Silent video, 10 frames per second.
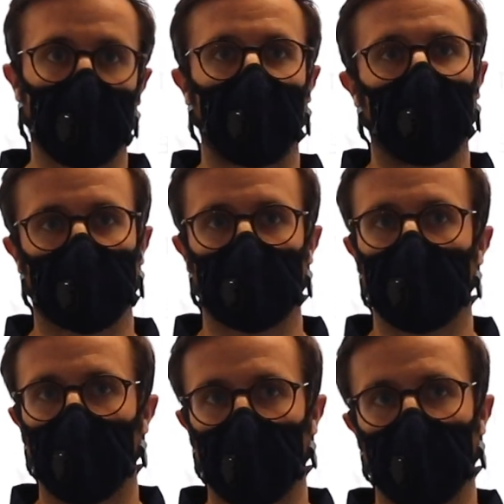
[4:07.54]
part of the
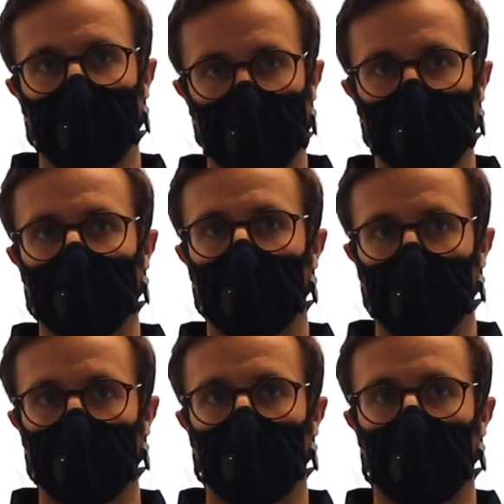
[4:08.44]
body that is in contact